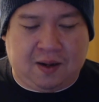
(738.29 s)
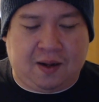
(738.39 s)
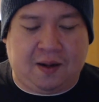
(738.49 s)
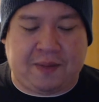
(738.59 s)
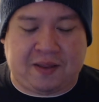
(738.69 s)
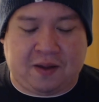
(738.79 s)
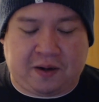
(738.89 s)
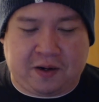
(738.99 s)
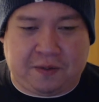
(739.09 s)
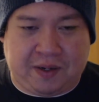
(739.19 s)
I thought
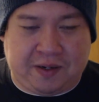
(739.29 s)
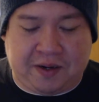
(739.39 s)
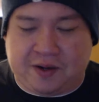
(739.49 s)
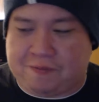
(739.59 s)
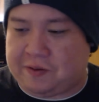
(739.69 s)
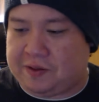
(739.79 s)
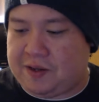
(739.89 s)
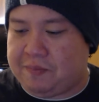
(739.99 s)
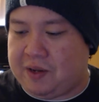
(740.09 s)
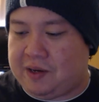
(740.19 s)
it could have been done
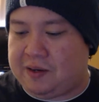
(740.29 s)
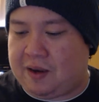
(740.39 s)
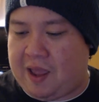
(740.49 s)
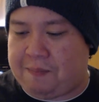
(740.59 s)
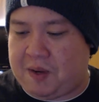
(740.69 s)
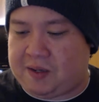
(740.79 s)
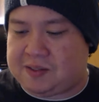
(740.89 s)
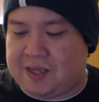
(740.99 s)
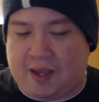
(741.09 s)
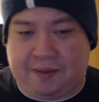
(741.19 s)
differently, but that being
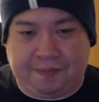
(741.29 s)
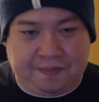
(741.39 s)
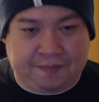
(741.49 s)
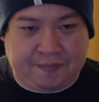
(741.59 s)
said,